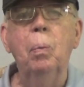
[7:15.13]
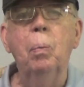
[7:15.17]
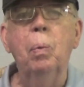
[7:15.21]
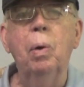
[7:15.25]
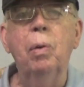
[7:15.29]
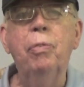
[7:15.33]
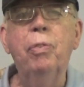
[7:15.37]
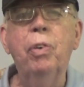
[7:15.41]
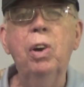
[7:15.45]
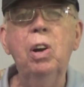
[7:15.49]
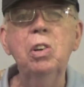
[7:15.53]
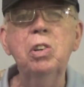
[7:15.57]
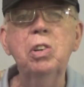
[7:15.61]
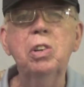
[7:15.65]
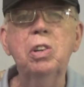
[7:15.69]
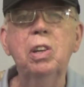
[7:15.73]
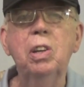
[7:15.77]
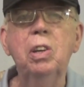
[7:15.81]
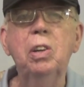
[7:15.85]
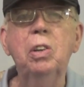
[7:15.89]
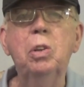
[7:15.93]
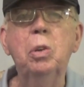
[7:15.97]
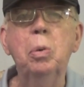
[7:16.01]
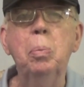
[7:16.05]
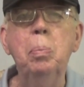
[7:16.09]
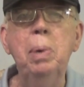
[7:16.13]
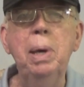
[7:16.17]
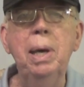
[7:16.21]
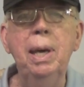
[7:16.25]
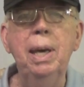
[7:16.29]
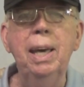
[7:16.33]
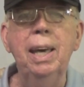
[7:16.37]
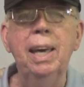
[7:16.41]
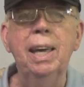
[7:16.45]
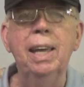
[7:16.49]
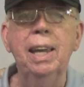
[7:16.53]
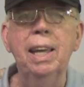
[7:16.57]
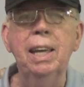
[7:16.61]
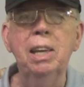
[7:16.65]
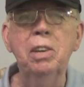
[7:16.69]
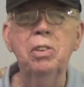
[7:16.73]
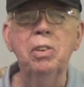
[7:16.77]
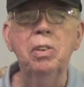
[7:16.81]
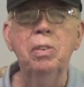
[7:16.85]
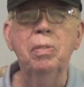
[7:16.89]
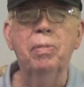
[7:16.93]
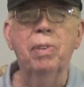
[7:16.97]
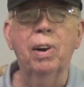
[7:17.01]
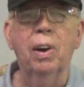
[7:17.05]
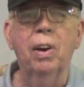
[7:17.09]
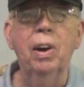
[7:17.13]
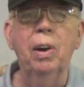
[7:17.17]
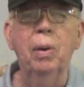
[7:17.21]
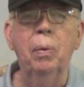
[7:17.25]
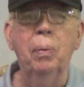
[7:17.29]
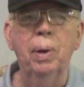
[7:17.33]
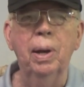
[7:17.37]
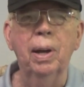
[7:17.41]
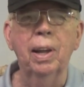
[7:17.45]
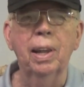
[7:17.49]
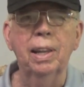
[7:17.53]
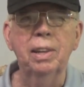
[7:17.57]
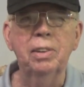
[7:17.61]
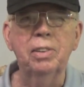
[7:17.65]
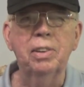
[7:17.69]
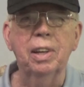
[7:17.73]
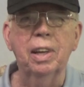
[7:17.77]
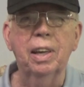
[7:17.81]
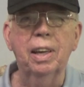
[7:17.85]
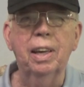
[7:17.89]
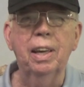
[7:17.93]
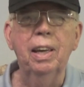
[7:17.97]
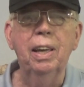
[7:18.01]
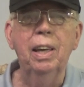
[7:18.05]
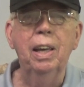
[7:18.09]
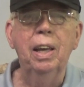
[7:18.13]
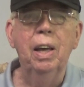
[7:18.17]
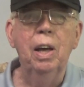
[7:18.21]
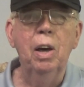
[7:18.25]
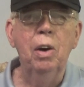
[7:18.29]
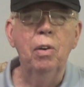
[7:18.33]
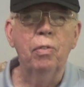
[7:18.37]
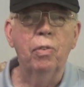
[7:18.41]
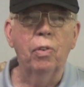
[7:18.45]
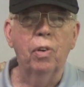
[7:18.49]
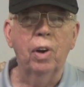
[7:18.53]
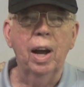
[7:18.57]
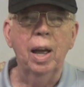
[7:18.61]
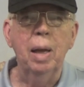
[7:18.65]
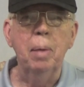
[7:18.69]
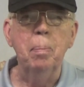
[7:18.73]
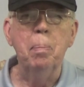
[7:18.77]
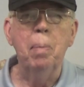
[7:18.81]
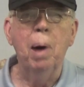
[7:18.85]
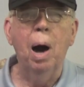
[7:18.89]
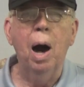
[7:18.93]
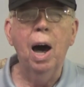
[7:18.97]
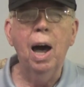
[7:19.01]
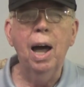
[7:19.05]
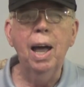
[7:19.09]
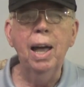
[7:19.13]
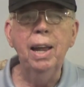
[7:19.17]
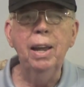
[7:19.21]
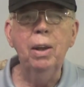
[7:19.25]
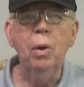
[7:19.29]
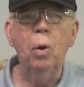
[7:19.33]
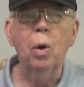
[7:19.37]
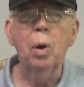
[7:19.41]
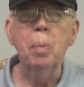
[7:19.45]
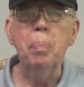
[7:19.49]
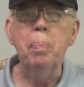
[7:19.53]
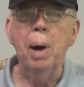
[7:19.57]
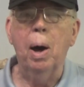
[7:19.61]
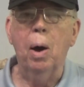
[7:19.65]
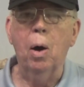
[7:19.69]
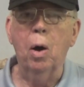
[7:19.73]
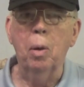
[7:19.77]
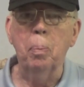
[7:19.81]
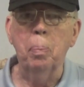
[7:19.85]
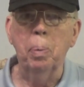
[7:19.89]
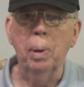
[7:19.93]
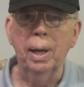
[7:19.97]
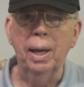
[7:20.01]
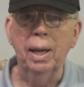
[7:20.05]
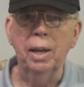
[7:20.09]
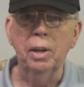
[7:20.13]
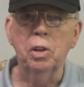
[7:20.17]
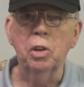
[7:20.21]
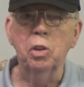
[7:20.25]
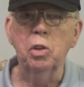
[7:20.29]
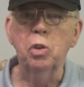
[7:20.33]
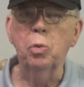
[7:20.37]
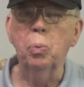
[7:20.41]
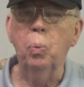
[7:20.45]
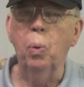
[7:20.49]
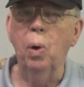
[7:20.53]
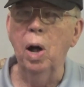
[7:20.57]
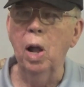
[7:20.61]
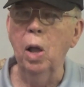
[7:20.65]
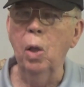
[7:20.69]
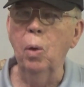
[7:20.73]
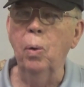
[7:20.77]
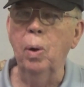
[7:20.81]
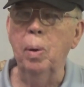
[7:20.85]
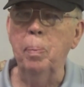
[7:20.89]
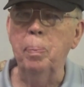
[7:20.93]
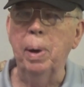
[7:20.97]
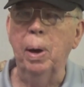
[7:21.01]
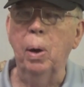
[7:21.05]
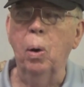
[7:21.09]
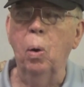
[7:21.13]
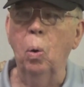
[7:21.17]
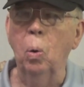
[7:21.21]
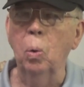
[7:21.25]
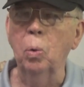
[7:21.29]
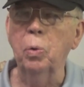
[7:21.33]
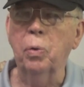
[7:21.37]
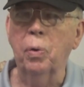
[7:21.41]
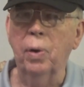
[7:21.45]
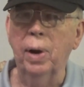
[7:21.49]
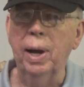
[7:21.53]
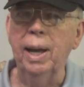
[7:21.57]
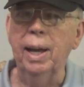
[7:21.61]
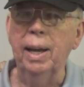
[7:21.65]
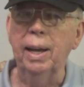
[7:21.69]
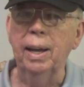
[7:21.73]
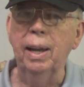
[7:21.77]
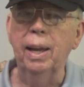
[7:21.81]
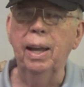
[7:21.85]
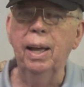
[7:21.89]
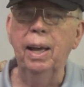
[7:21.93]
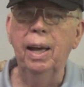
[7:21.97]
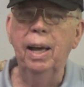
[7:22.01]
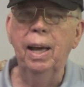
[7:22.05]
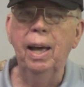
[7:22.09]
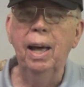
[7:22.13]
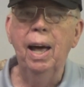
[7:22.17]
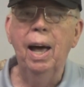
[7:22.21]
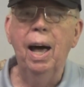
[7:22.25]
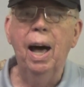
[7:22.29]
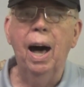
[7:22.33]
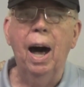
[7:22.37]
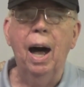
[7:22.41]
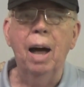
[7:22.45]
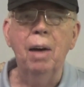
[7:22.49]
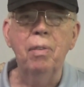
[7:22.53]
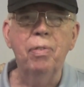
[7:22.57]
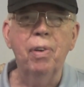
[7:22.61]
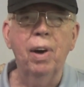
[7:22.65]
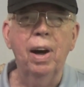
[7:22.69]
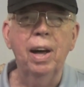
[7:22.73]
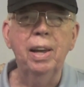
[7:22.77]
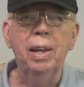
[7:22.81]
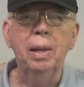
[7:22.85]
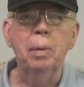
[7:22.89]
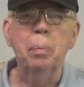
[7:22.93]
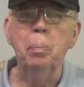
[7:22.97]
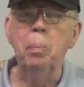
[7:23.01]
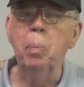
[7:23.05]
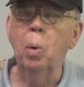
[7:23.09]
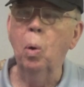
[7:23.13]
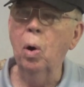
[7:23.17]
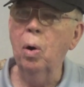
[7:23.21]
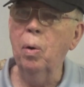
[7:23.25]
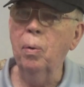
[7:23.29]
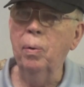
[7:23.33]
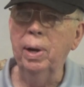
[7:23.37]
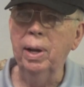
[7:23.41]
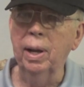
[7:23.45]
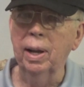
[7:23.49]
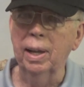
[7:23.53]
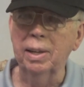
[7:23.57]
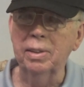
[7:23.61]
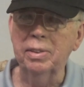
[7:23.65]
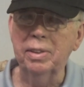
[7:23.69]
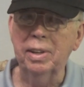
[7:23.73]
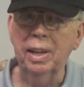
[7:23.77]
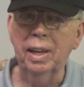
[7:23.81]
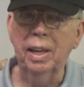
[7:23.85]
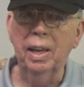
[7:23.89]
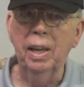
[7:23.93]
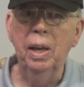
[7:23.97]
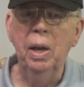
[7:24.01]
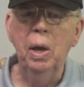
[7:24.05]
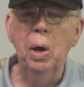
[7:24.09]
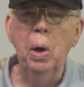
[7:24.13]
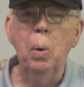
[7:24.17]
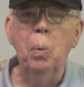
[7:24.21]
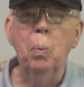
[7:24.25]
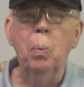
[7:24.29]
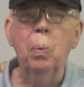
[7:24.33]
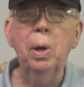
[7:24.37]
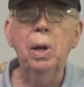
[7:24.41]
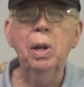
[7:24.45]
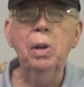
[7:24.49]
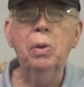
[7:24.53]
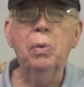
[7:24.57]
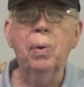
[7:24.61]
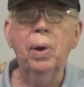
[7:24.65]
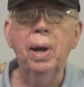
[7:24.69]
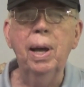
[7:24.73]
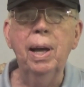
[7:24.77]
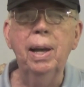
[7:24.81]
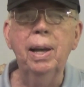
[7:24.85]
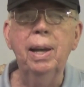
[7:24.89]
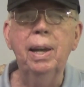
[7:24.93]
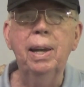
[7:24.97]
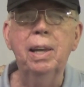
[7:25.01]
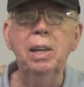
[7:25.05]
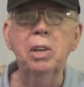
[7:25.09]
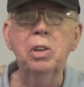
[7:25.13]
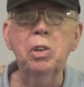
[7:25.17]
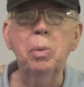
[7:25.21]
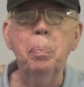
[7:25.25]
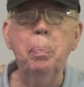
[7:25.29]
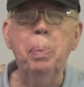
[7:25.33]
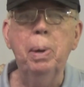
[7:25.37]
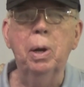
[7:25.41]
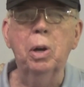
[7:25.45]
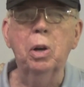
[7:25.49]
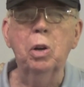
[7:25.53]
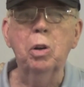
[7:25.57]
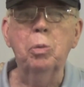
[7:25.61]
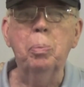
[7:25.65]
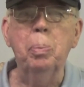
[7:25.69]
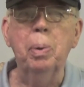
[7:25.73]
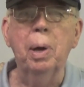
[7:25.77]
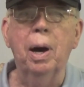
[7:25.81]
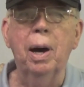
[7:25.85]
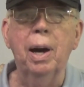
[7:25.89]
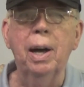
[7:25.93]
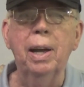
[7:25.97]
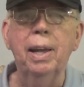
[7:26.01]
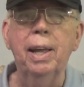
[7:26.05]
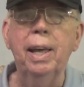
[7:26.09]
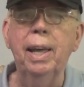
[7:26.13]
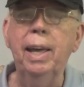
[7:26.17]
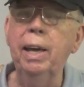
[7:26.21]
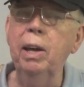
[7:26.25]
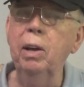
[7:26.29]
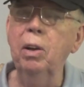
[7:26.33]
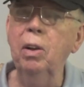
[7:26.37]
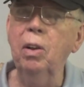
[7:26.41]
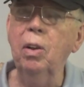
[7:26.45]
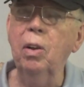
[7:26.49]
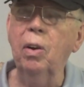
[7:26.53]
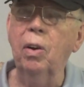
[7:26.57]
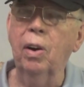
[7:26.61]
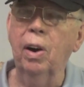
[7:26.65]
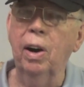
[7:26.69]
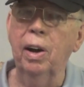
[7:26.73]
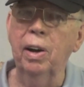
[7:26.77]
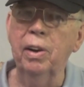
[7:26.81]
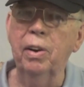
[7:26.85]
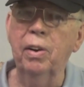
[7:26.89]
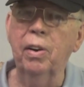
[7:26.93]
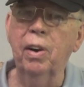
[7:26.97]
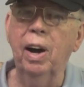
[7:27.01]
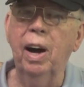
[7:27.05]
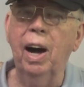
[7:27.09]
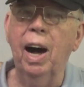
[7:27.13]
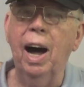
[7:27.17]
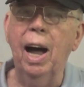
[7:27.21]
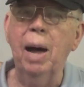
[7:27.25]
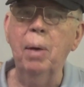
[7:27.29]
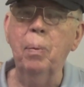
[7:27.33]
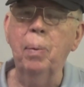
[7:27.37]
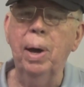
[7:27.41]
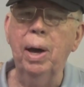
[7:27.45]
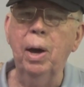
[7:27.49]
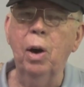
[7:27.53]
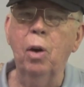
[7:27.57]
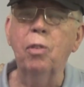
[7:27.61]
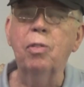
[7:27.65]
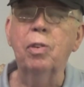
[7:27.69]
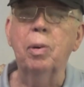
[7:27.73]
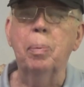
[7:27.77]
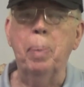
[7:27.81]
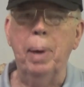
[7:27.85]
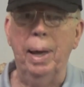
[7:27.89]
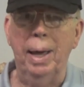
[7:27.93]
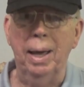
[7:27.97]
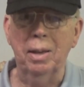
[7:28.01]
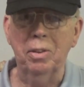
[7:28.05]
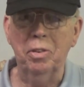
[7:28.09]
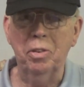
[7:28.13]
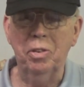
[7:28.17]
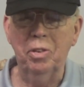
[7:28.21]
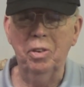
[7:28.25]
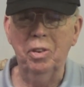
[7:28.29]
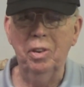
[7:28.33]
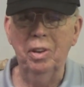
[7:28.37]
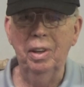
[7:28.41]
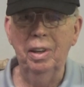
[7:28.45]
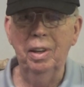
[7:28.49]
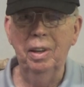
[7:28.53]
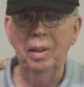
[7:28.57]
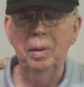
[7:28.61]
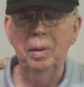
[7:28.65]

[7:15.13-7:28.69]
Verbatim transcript: Well, first, to me, it isn't very realistic for a mine or power plant to swallow up a whole train. I find it more realistic when a train disappears behind a hill or under a highway overpass.